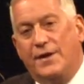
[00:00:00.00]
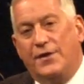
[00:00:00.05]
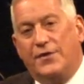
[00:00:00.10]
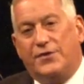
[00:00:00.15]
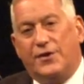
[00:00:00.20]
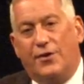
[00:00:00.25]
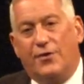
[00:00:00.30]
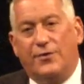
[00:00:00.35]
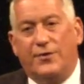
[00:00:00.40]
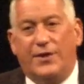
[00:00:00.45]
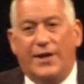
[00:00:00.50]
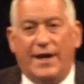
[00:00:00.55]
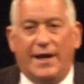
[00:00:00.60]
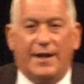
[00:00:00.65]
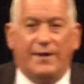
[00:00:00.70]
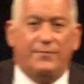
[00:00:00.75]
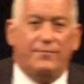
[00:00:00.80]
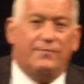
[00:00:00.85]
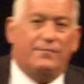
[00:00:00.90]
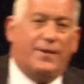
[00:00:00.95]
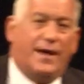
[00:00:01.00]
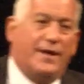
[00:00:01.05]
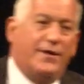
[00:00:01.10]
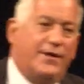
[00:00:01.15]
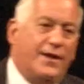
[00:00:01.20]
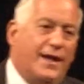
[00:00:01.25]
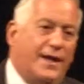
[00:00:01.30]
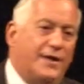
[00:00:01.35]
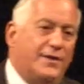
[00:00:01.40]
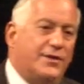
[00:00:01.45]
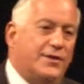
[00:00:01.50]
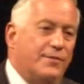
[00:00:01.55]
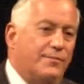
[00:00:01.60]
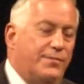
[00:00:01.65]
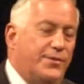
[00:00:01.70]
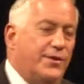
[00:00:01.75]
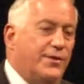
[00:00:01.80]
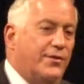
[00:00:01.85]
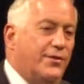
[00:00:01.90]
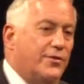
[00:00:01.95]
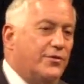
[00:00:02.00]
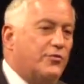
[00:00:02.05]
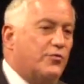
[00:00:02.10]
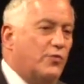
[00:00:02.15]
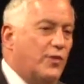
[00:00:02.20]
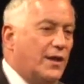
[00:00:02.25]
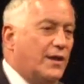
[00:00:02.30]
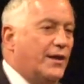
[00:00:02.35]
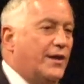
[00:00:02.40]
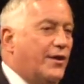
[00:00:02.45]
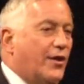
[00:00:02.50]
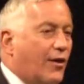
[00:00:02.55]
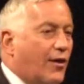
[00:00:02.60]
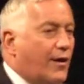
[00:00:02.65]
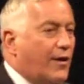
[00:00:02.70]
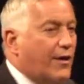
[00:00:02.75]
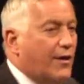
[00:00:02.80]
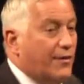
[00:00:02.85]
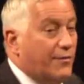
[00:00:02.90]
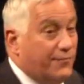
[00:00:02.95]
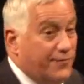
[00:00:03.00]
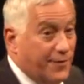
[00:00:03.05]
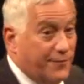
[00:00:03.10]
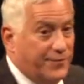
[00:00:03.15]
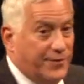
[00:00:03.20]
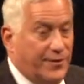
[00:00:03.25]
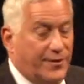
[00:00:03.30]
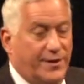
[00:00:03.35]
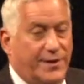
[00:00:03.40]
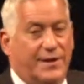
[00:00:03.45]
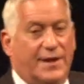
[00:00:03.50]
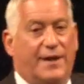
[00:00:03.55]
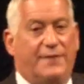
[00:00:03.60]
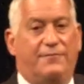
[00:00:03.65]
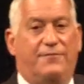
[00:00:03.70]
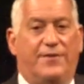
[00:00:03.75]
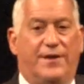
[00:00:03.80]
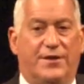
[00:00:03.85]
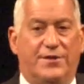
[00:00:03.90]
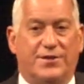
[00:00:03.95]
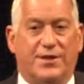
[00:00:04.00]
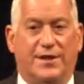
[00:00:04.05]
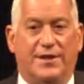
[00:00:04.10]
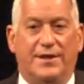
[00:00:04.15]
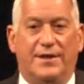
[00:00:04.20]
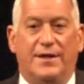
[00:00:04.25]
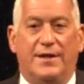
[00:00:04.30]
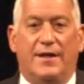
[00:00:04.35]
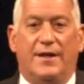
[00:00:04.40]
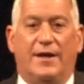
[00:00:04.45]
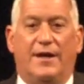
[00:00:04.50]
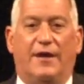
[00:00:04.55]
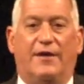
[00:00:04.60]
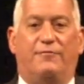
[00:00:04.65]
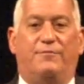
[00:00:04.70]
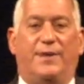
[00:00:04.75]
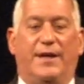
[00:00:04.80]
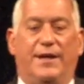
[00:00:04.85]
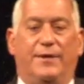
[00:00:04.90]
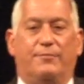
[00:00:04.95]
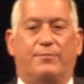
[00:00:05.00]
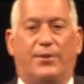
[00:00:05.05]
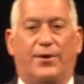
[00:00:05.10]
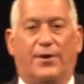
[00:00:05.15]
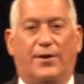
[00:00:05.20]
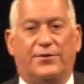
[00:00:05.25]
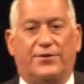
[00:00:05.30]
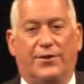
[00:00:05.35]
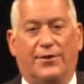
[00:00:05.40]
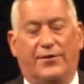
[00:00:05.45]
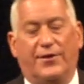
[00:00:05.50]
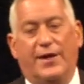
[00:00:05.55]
So then, by then, computers really are fulfilling that vision of being personal.